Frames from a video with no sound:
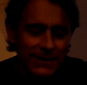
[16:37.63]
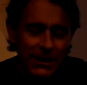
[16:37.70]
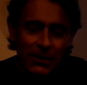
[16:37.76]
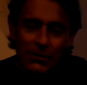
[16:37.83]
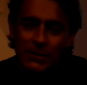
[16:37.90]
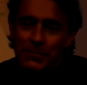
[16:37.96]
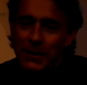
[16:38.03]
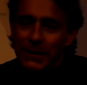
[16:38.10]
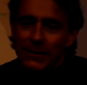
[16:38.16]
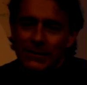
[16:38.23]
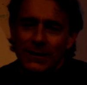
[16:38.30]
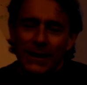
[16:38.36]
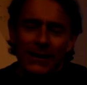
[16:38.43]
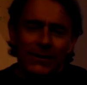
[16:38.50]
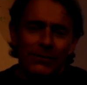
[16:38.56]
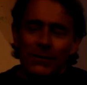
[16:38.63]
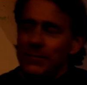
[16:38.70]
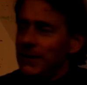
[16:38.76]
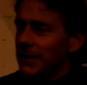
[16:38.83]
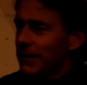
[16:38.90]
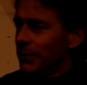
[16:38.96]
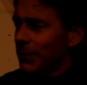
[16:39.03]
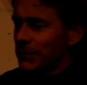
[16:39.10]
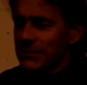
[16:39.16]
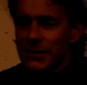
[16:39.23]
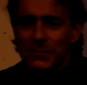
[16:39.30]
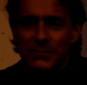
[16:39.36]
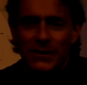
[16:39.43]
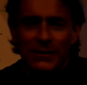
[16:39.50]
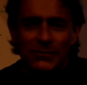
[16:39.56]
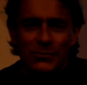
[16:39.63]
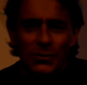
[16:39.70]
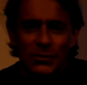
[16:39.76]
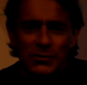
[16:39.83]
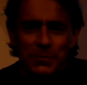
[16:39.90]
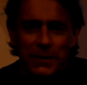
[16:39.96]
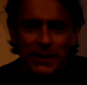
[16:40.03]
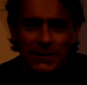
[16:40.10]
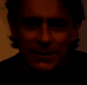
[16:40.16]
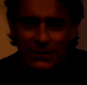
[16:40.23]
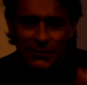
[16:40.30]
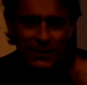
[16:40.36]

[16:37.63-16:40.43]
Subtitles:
Not Harry Bailey. What was the George Bailey,